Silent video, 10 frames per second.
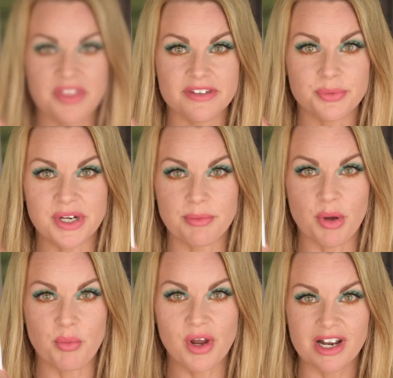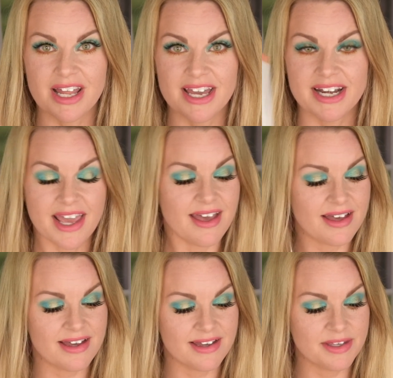this one in my waterline.
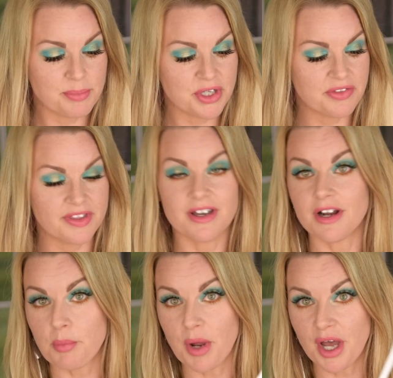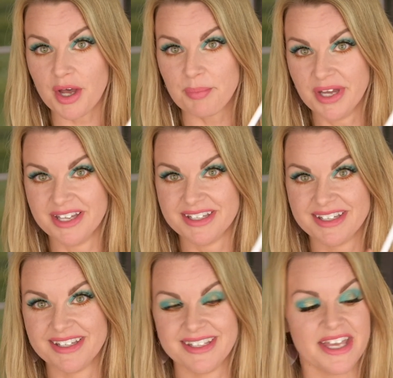I put the Colourpop
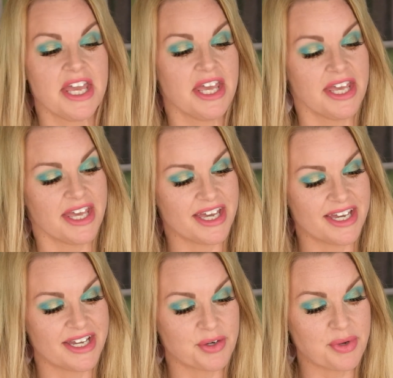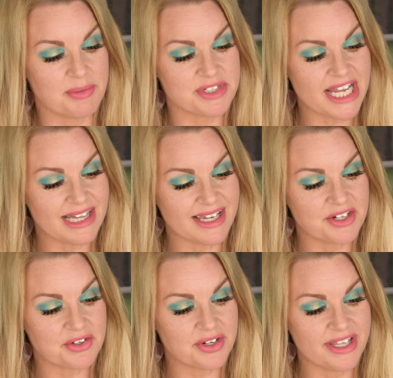cream gel
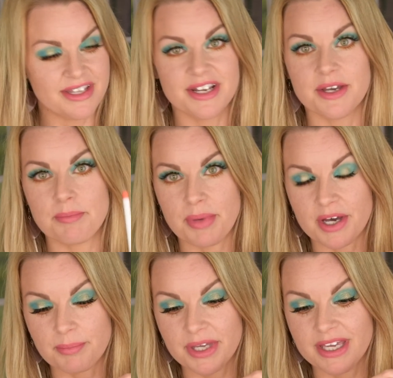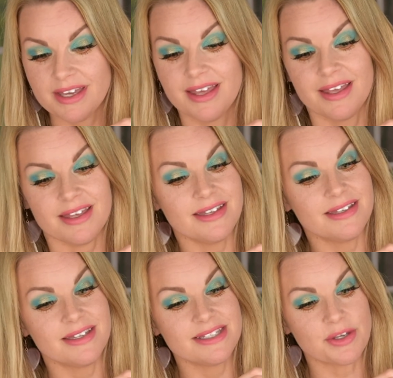liner in puppy.
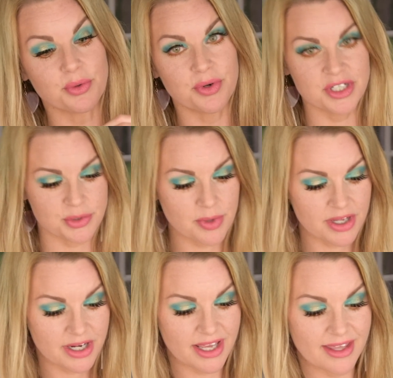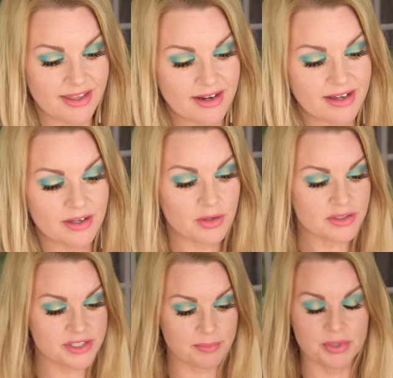It's orange one, and I
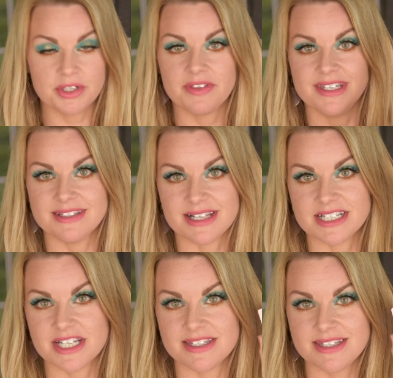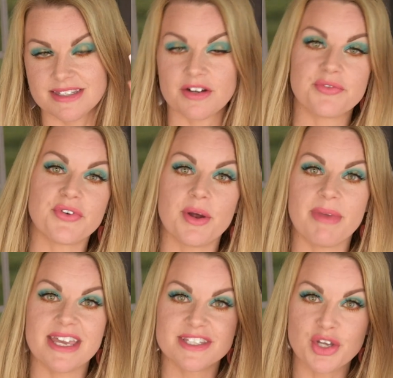also put these lashes. These are from
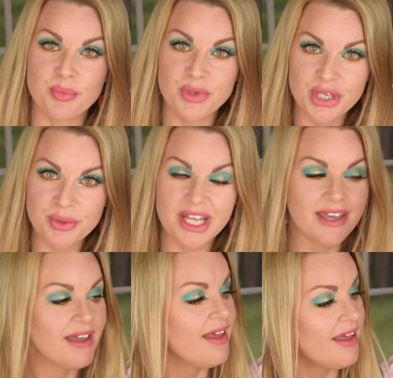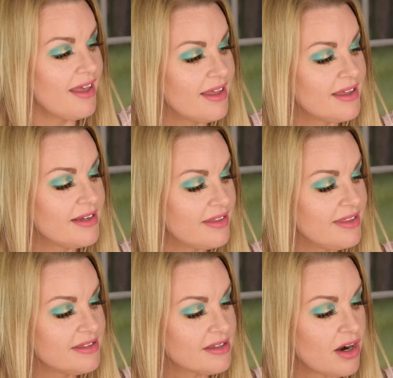XO Beauty, and
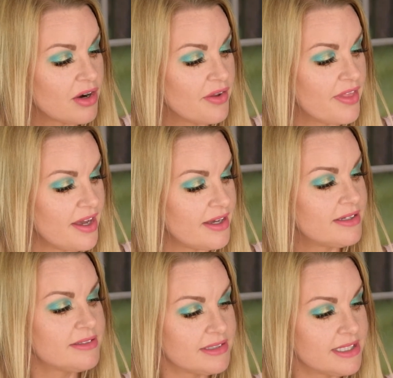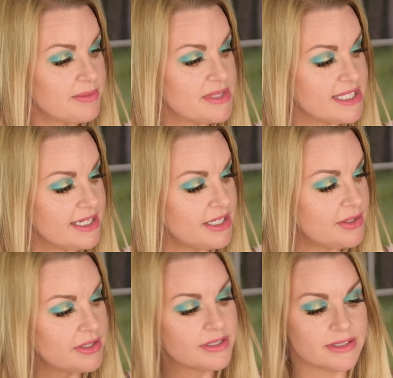these are the, let me see here,